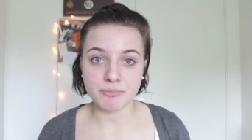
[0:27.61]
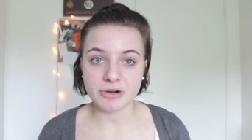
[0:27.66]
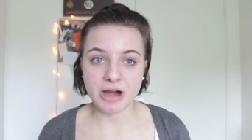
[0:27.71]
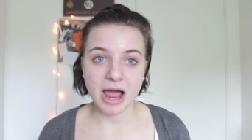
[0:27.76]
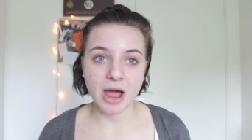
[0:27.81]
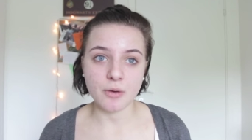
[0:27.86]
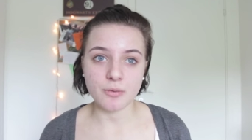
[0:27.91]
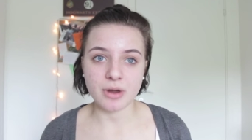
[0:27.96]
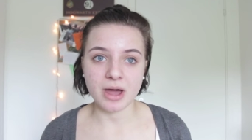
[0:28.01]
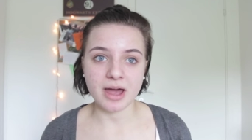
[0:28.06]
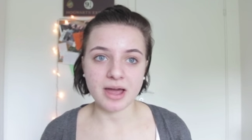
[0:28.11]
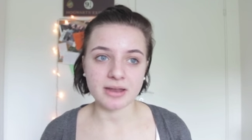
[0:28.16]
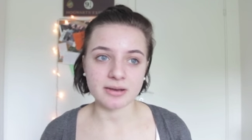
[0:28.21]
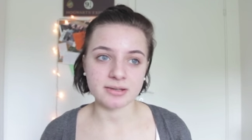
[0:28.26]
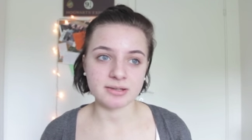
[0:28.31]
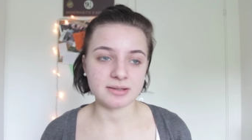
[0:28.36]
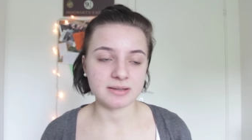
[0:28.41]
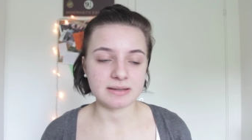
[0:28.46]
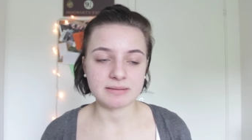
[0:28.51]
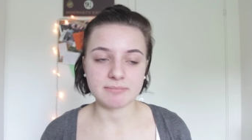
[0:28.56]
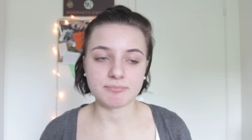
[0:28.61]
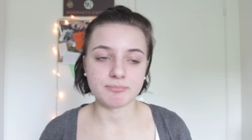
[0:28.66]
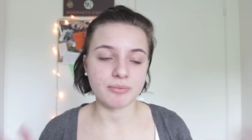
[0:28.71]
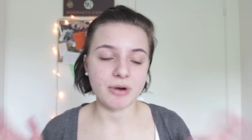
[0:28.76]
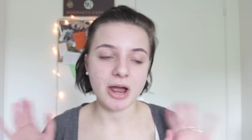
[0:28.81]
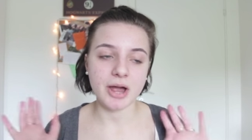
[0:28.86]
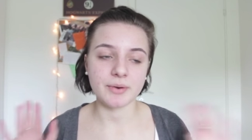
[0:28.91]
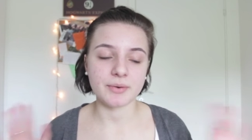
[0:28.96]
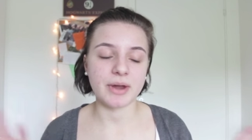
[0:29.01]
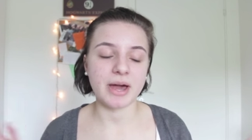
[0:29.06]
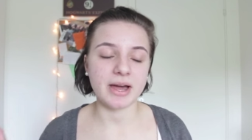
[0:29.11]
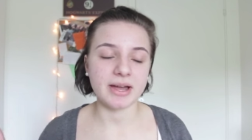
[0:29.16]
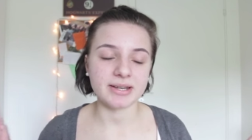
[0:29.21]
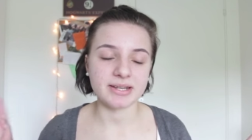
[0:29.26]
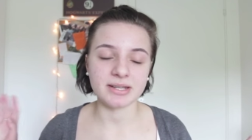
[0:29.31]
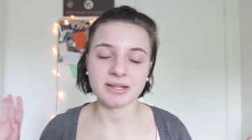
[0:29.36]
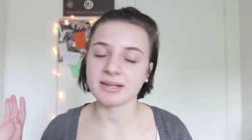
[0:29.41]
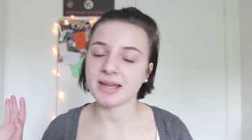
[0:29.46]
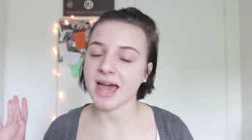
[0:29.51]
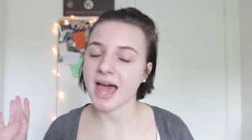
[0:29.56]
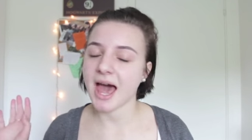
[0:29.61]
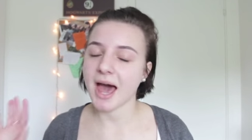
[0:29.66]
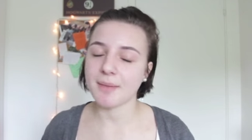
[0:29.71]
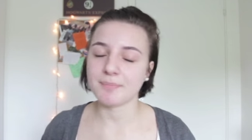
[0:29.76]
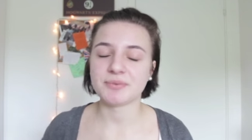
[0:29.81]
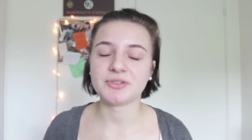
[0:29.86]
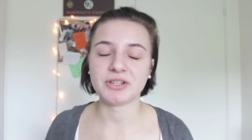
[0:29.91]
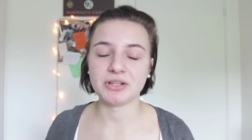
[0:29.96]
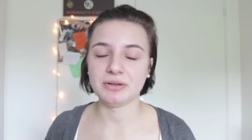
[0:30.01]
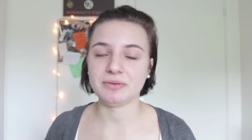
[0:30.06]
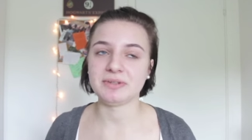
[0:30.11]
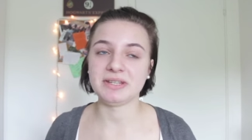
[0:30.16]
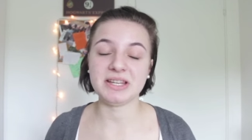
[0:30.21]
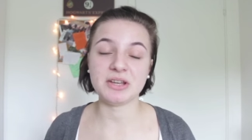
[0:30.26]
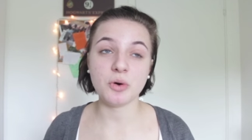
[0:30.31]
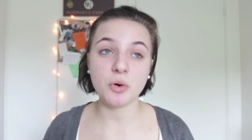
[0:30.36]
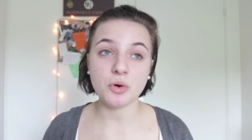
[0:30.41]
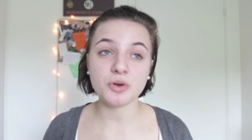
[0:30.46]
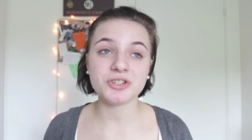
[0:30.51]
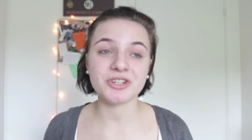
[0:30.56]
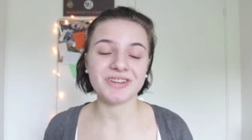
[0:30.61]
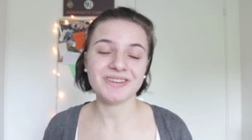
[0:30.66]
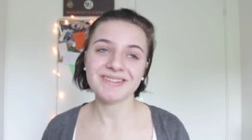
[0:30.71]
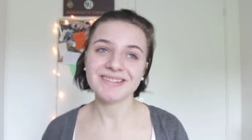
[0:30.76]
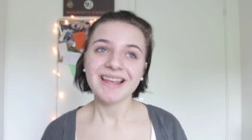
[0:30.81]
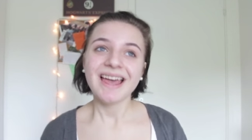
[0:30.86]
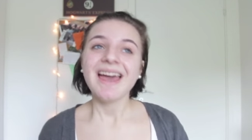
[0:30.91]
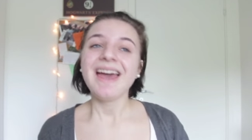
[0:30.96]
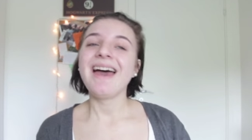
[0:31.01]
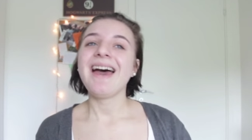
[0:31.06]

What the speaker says: brown-eyed and absolutely gorgeous.